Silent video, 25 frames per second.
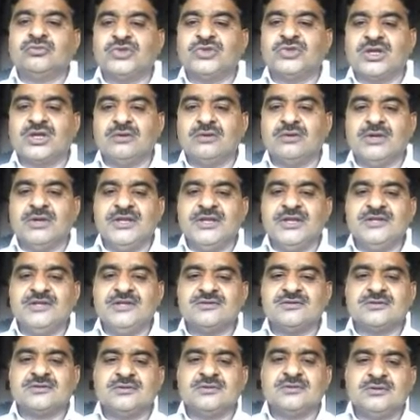Third one
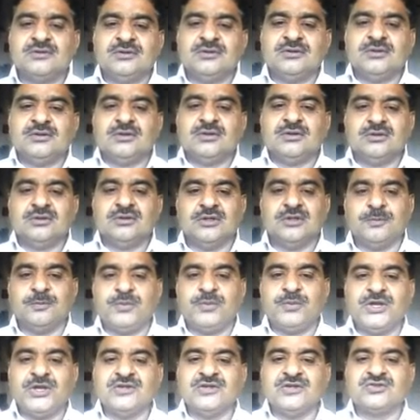is the
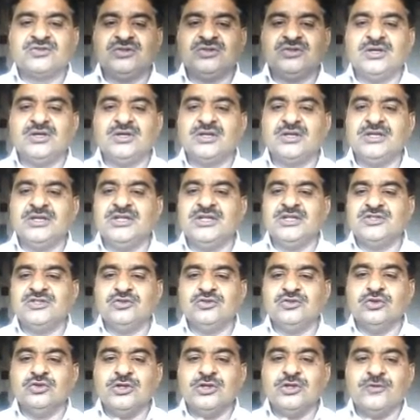pressure is
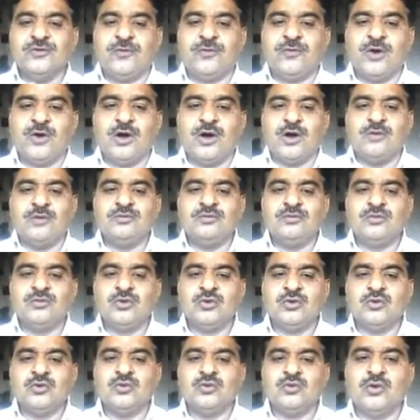uniform
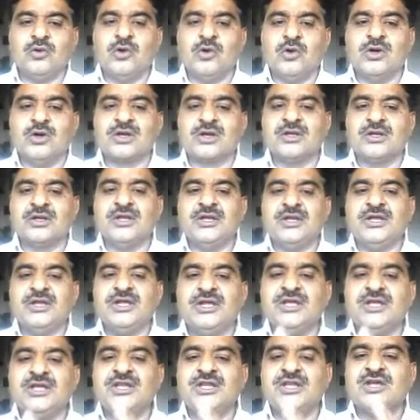over
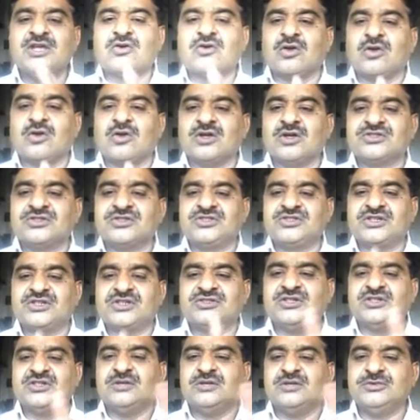any cross
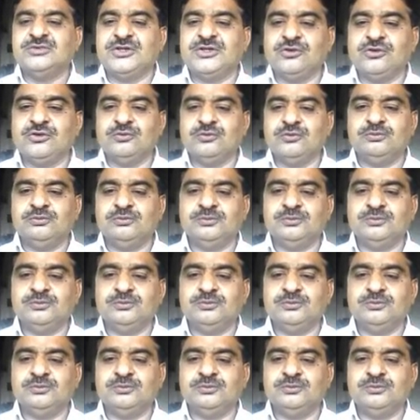section of the tube.